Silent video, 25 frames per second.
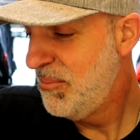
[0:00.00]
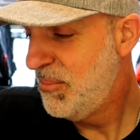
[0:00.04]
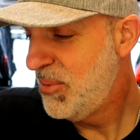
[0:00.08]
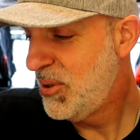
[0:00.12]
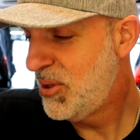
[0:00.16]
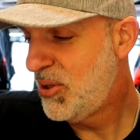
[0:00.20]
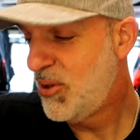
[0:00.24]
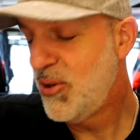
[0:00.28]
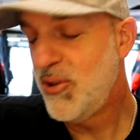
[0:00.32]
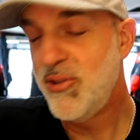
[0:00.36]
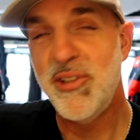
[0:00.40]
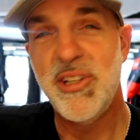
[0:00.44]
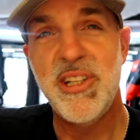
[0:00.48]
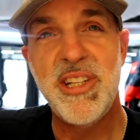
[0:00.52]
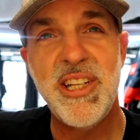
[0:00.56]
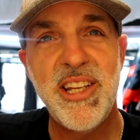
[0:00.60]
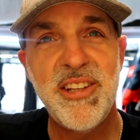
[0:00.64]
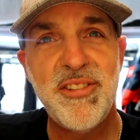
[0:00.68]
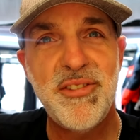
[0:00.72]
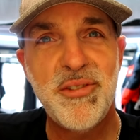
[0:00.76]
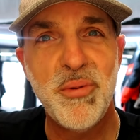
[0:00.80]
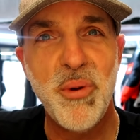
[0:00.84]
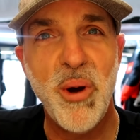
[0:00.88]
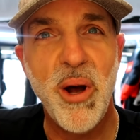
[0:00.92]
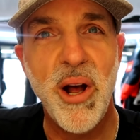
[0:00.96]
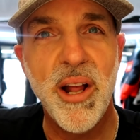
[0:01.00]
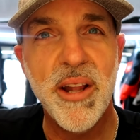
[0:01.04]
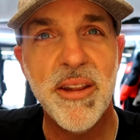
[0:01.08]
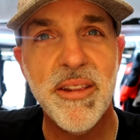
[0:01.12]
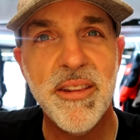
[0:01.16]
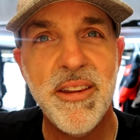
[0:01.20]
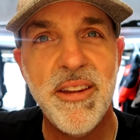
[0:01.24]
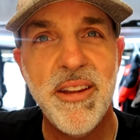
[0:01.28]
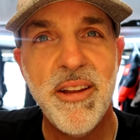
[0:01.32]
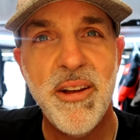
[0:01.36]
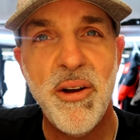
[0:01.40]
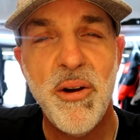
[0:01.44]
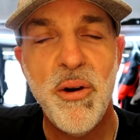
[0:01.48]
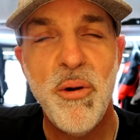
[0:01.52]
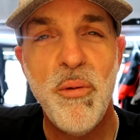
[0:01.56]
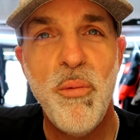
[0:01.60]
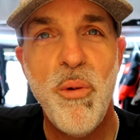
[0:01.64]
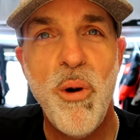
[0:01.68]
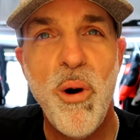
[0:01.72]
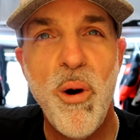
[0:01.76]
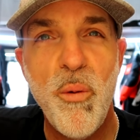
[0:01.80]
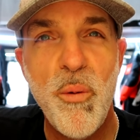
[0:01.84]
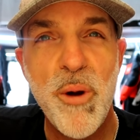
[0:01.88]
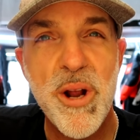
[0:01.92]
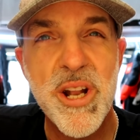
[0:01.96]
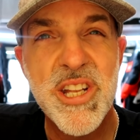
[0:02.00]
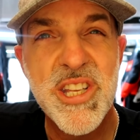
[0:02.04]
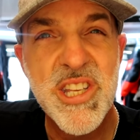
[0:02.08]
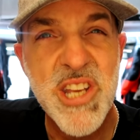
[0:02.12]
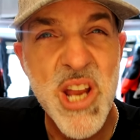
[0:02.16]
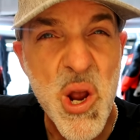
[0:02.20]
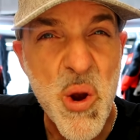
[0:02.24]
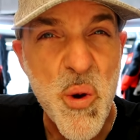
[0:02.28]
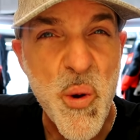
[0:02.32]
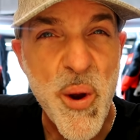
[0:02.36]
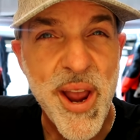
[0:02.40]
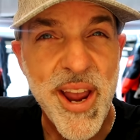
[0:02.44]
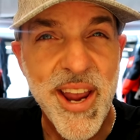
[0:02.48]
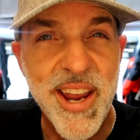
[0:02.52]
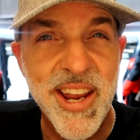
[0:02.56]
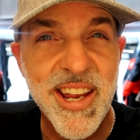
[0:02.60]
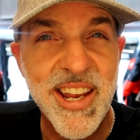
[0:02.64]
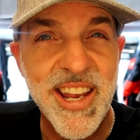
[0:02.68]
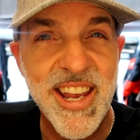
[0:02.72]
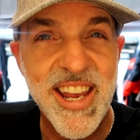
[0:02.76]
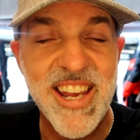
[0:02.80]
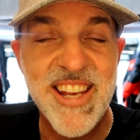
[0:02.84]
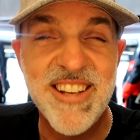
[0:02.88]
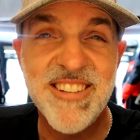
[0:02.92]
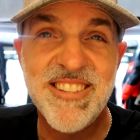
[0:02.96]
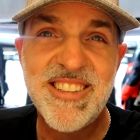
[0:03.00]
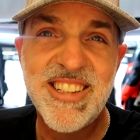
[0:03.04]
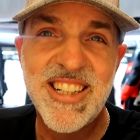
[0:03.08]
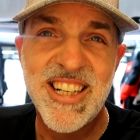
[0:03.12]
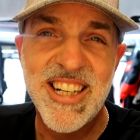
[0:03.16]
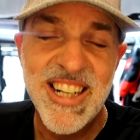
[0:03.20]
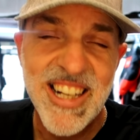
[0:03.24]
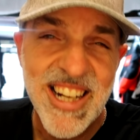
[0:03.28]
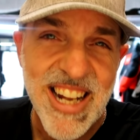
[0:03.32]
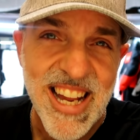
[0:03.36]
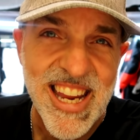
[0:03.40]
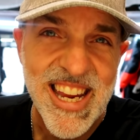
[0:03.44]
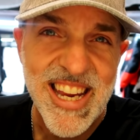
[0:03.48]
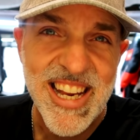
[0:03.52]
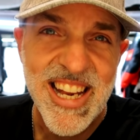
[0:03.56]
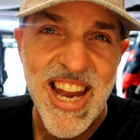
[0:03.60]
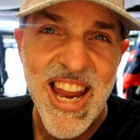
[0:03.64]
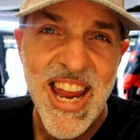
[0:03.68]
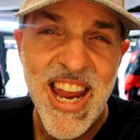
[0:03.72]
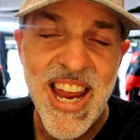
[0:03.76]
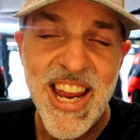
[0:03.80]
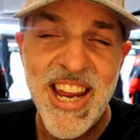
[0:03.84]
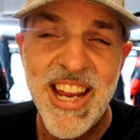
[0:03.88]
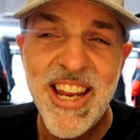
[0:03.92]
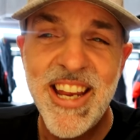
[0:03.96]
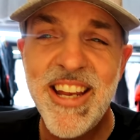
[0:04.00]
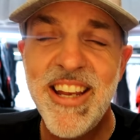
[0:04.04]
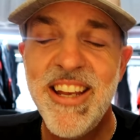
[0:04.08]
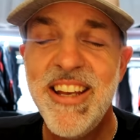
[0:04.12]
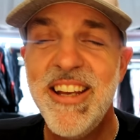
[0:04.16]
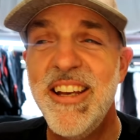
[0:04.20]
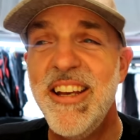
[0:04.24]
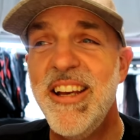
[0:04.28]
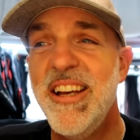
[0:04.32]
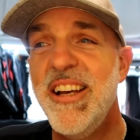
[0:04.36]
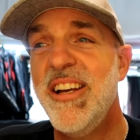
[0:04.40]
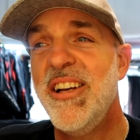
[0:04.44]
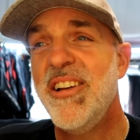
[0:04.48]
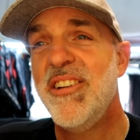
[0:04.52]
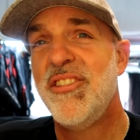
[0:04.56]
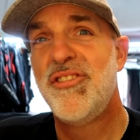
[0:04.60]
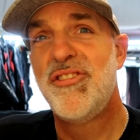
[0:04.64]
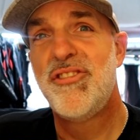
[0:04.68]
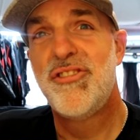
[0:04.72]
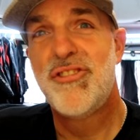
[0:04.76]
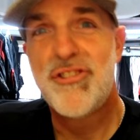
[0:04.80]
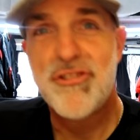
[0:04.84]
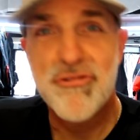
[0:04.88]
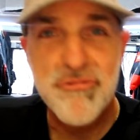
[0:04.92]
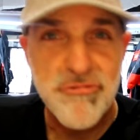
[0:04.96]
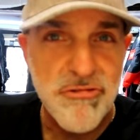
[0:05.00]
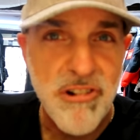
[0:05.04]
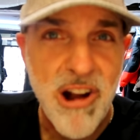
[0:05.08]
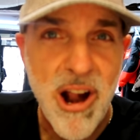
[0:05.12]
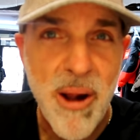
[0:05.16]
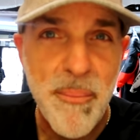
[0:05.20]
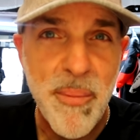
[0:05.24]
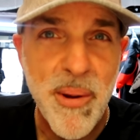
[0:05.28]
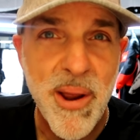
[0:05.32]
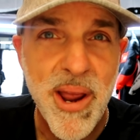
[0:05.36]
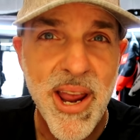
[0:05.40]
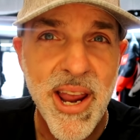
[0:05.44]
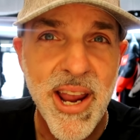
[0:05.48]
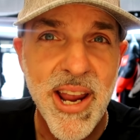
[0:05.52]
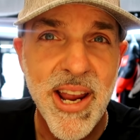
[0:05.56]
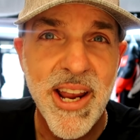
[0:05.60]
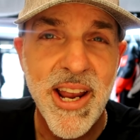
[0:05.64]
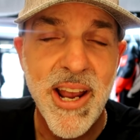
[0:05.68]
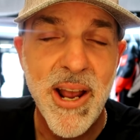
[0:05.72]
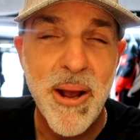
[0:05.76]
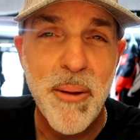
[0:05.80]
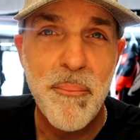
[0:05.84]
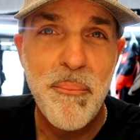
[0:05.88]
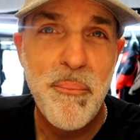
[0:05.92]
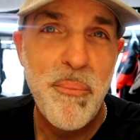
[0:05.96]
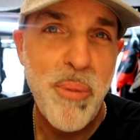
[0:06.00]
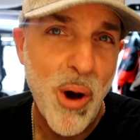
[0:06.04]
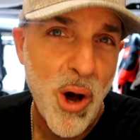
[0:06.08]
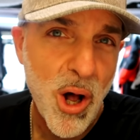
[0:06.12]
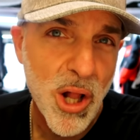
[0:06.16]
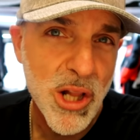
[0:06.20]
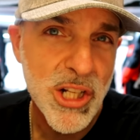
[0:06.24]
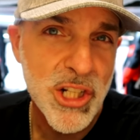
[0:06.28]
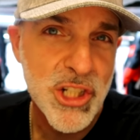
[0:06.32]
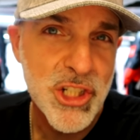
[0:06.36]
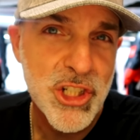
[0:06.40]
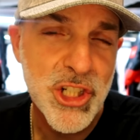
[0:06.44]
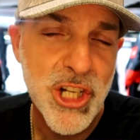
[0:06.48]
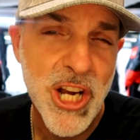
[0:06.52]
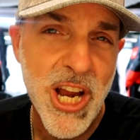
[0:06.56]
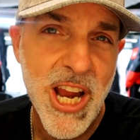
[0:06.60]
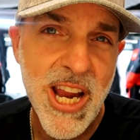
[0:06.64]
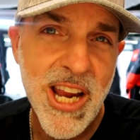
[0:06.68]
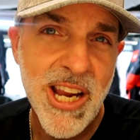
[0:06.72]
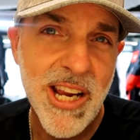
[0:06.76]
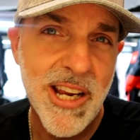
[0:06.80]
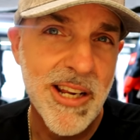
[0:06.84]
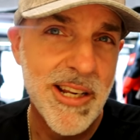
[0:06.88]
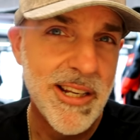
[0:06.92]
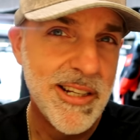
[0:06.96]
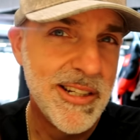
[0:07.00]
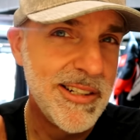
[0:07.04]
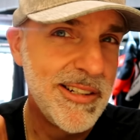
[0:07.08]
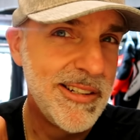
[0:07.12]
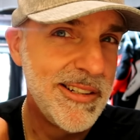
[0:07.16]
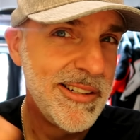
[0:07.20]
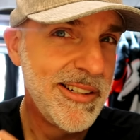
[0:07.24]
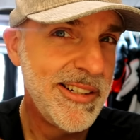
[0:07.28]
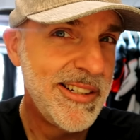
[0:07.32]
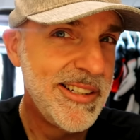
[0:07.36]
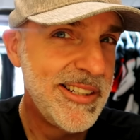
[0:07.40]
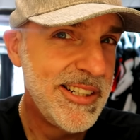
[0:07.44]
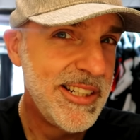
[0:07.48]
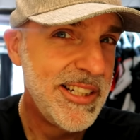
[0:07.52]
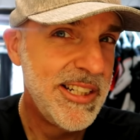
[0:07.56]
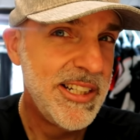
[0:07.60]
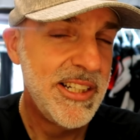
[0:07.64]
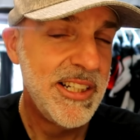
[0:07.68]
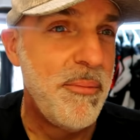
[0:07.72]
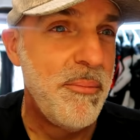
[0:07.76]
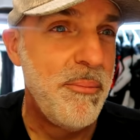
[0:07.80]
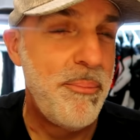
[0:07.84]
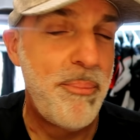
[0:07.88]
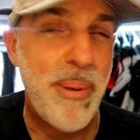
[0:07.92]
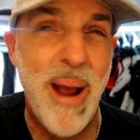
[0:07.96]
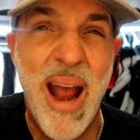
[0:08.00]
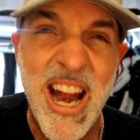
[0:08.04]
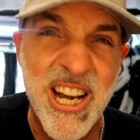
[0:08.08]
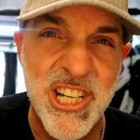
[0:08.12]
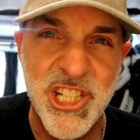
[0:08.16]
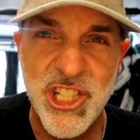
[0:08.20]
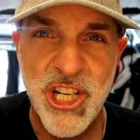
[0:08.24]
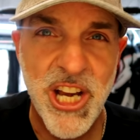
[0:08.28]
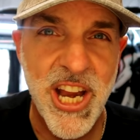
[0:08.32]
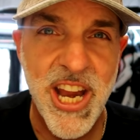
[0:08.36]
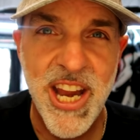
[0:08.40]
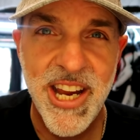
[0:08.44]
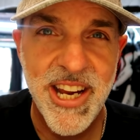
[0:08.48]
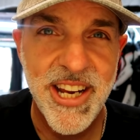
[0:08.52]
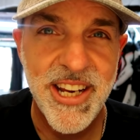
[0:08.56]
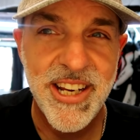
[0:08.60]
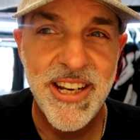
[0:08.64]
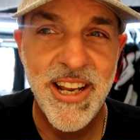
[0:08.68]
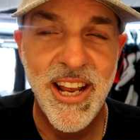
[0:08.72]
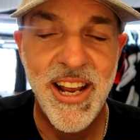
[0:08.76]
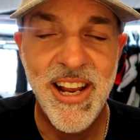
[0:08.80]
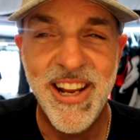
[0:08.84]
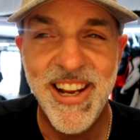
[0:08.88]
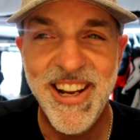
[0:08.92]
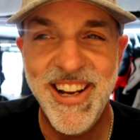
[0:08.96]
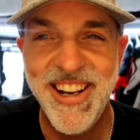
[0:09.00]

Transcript: because in this one what we're doing is cleaning, scrubbing, polishing, bashing,